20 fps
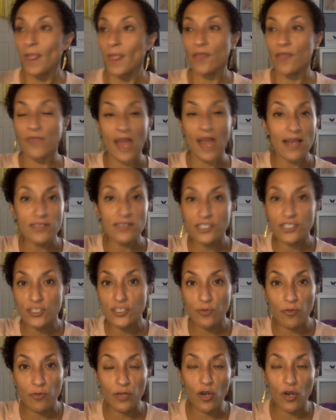not just
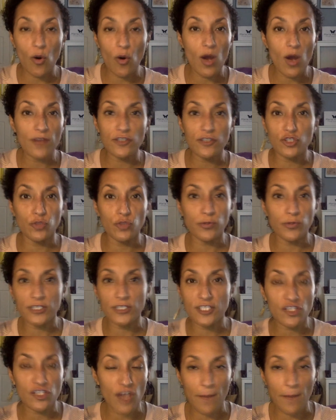when we go on the super
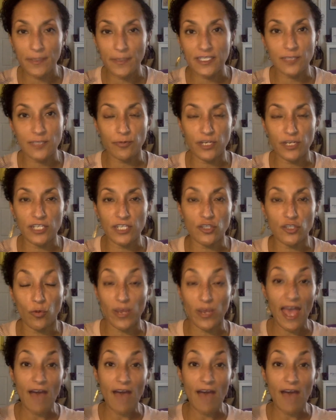shopping sprees or we